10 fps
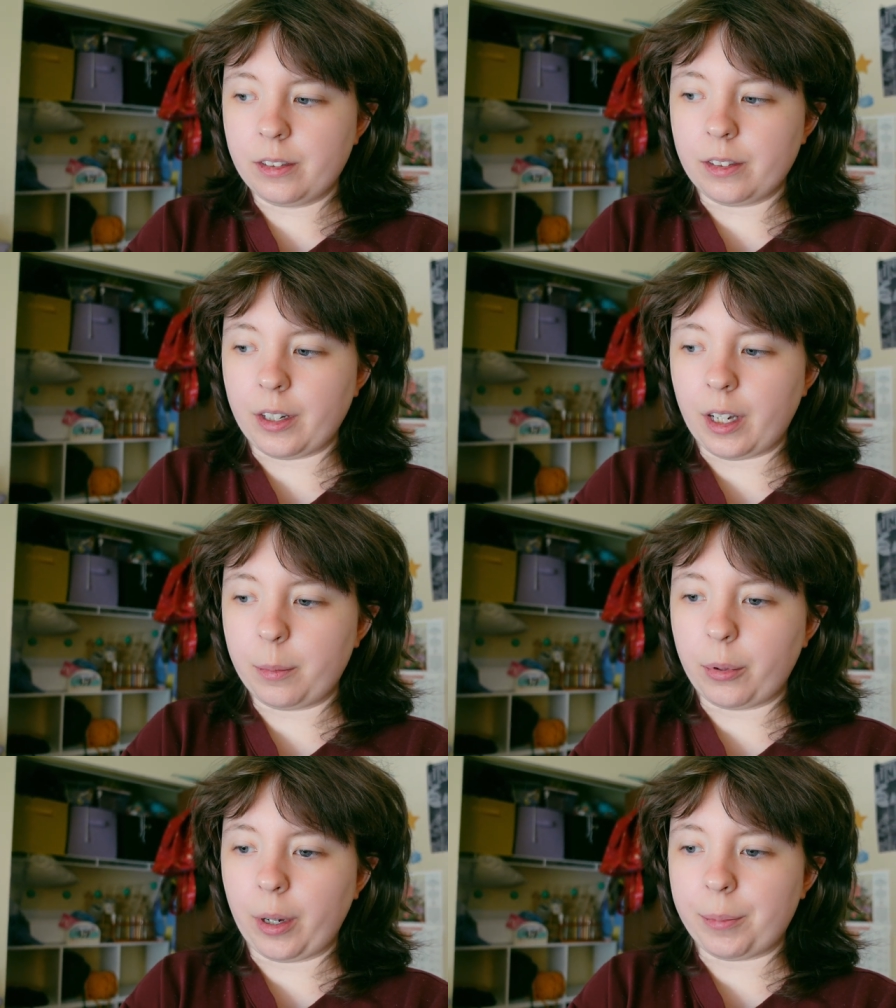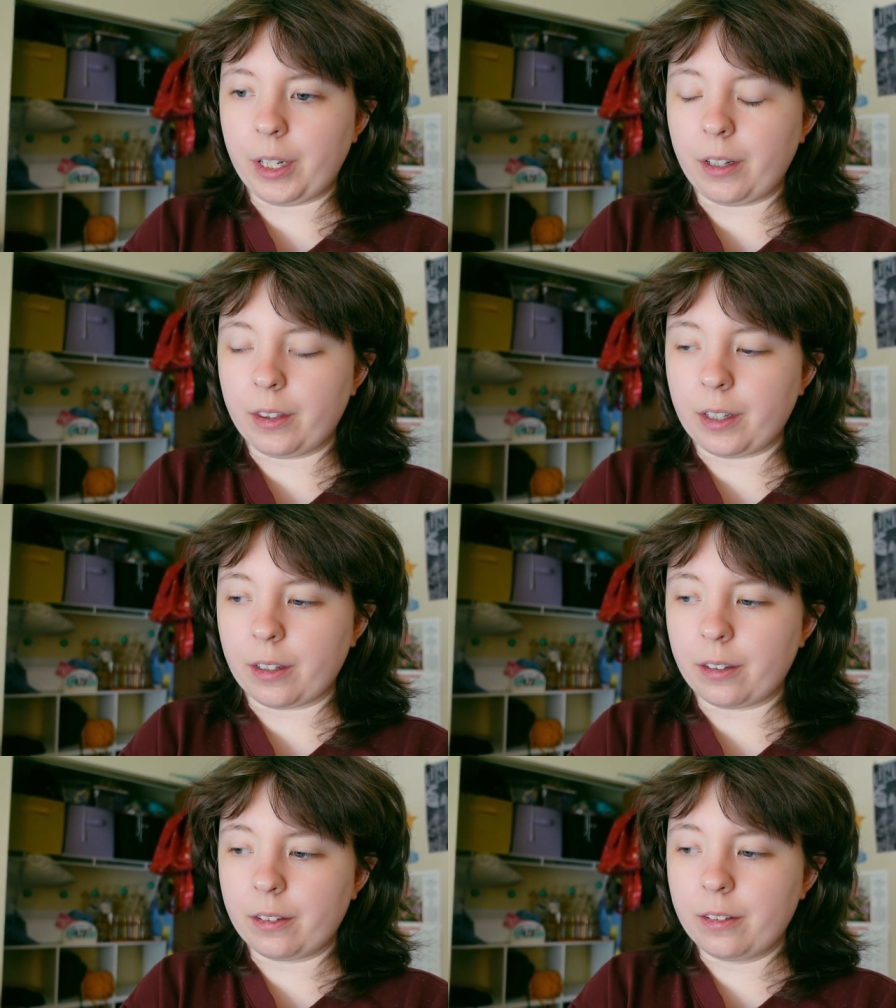not prepped
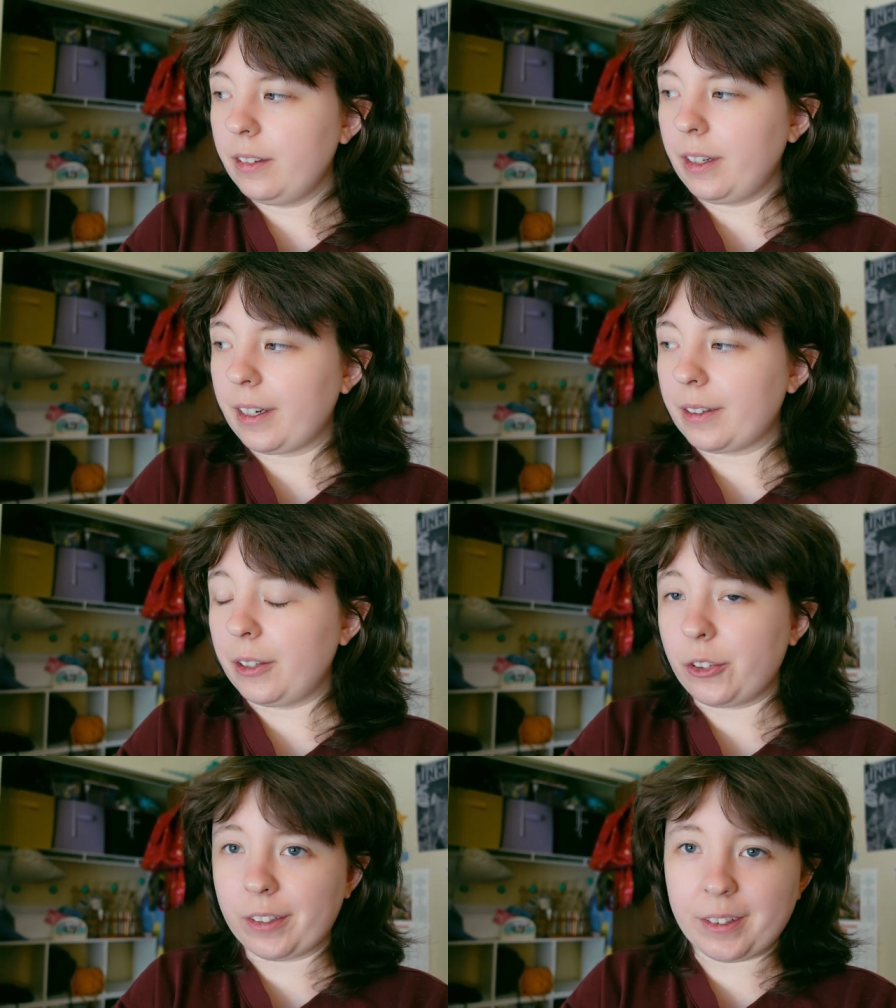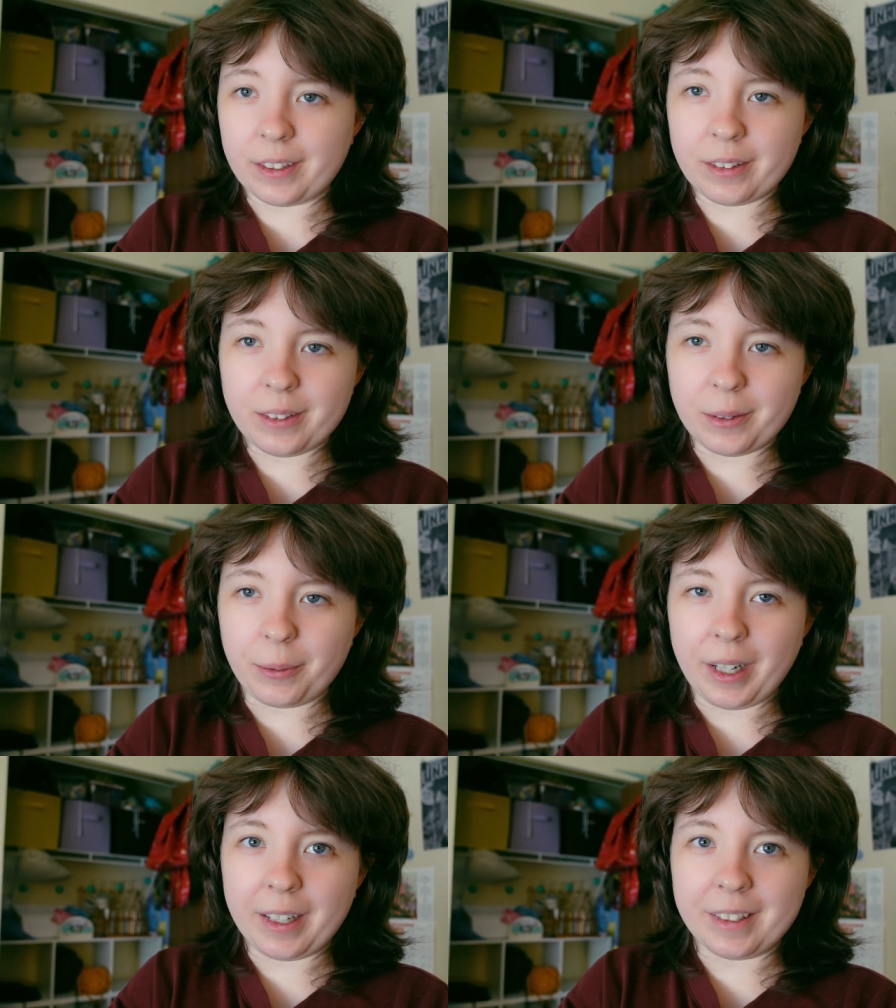anything like logistics
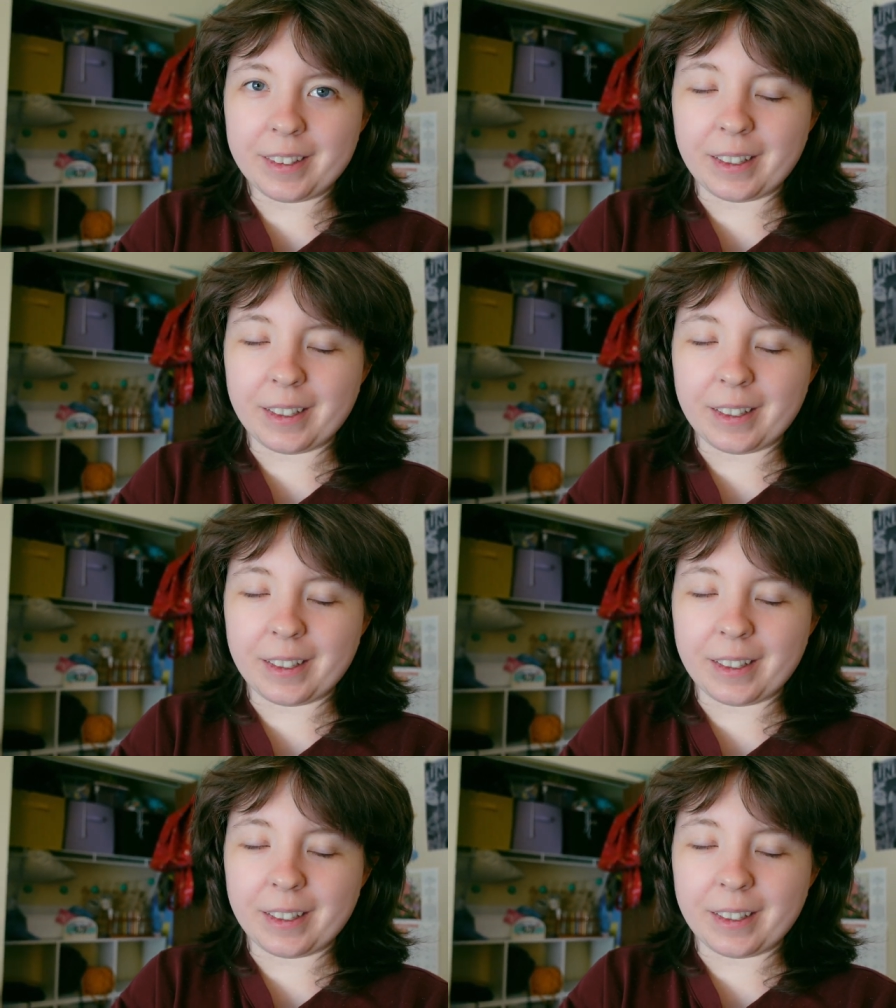wise,